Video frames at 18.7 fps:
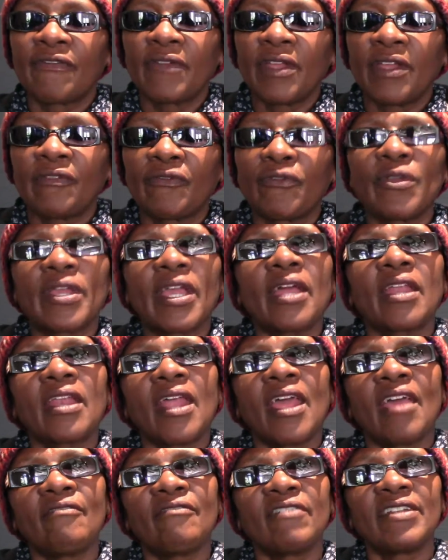if we can
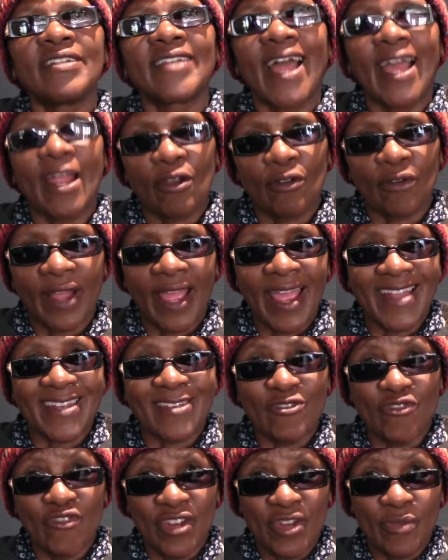have a dialogue at
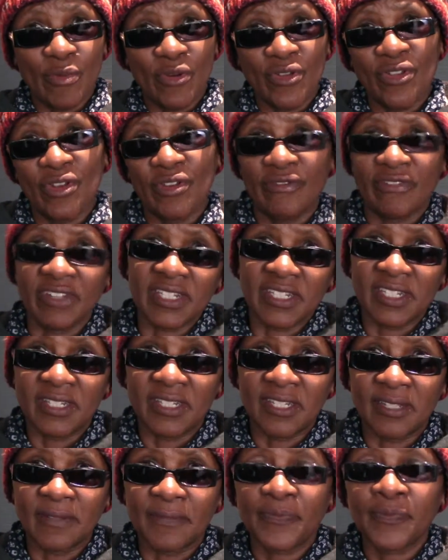UNIBO
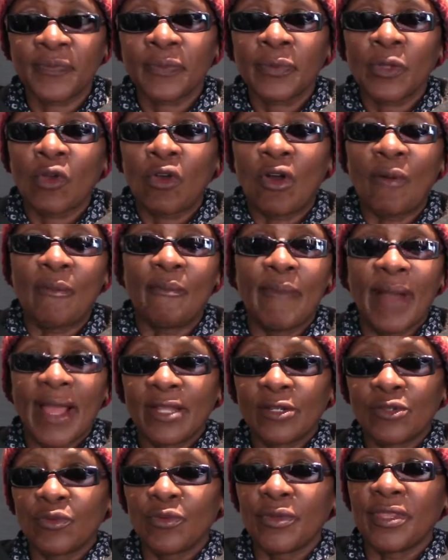University
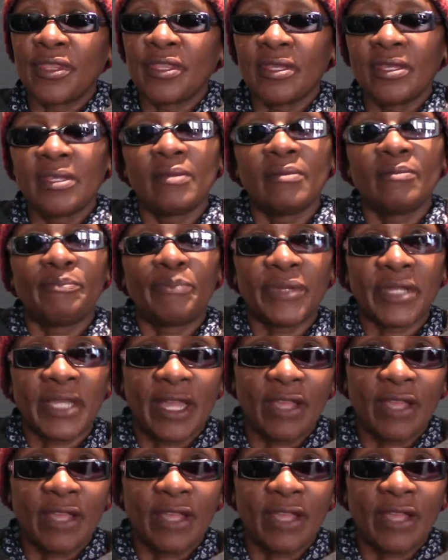combined with the Pika